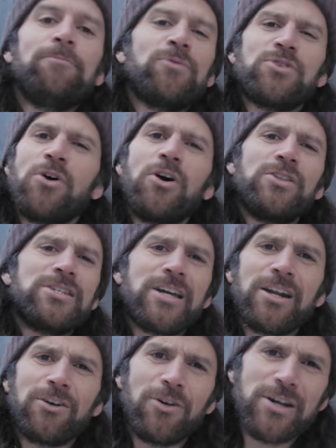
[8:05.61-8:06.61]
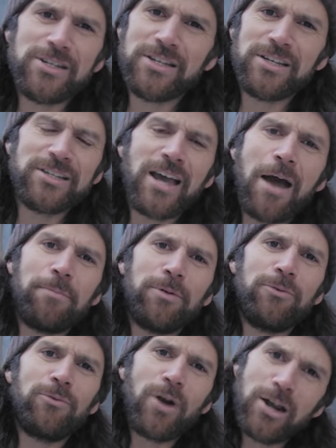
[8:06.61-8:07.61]
So all these kind of crazy things
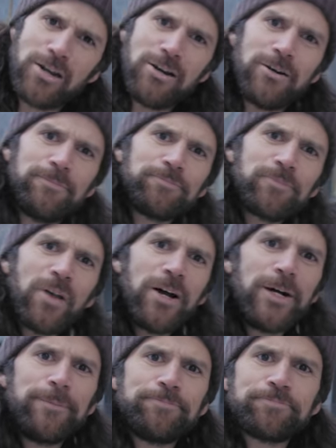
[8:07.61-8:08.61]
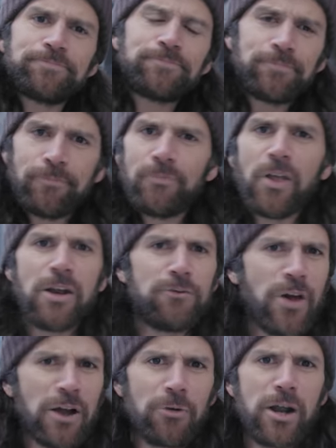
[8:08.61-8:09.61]
happen right here. Um, and in
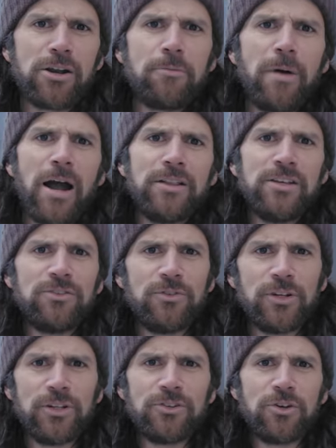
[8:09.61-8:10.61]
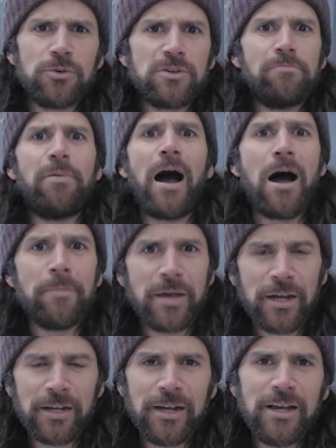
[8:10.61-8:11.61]
fact, right nearby in East Village, there was a
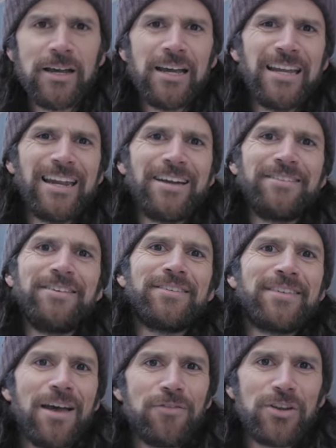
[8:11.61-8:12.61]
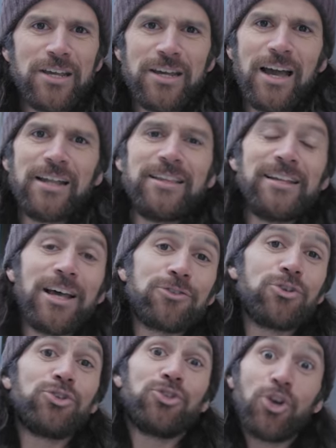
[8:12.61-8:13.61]
bombing in 1970 at the
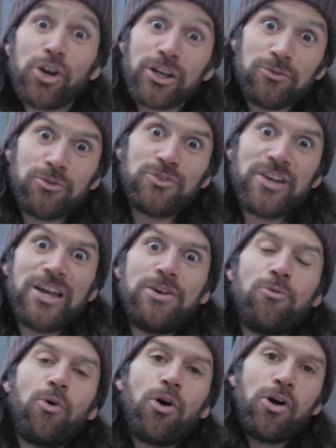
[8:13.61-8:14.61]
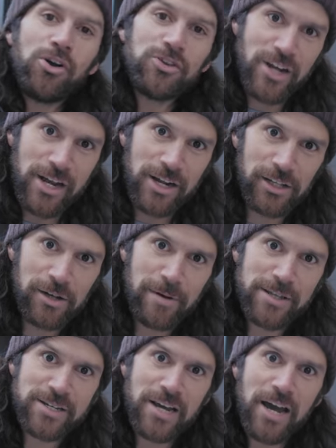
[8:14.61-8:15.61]
Electric Circus, which was Andy Warhol's nightclub at
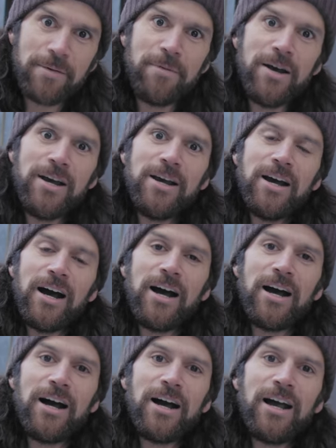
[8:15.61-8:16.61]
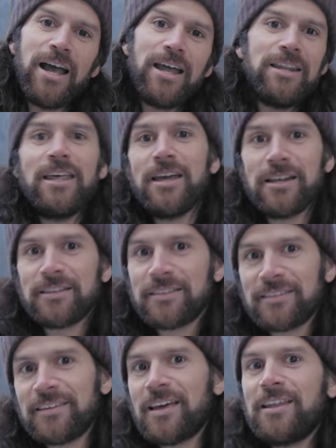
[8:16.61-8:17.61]
the time. Uh, and they
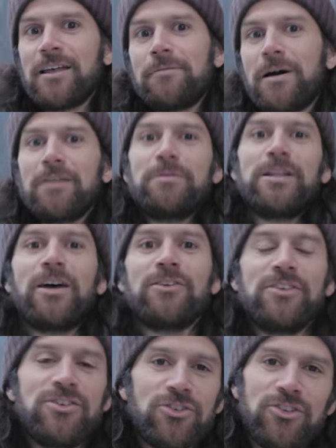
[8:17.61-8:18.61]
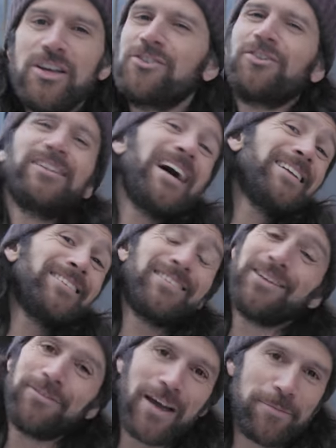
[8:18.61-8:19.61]
said that it might have been the Hells Angels then, so lots of
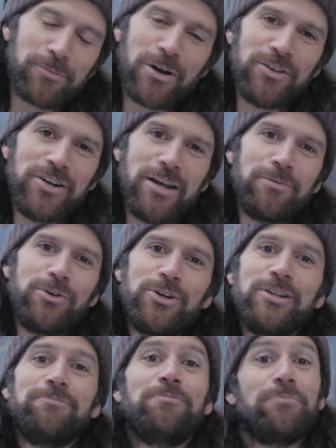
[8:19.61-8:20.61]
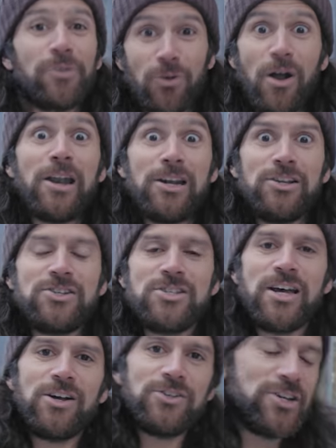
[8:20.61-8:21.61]
stuff happened around the neighborhood credited to
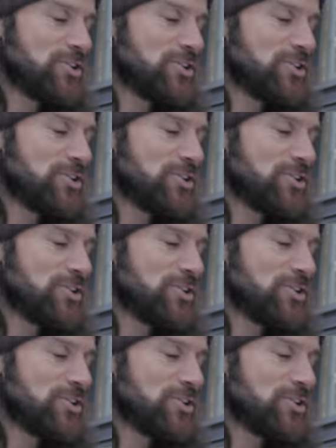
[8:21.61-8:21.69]
the Hells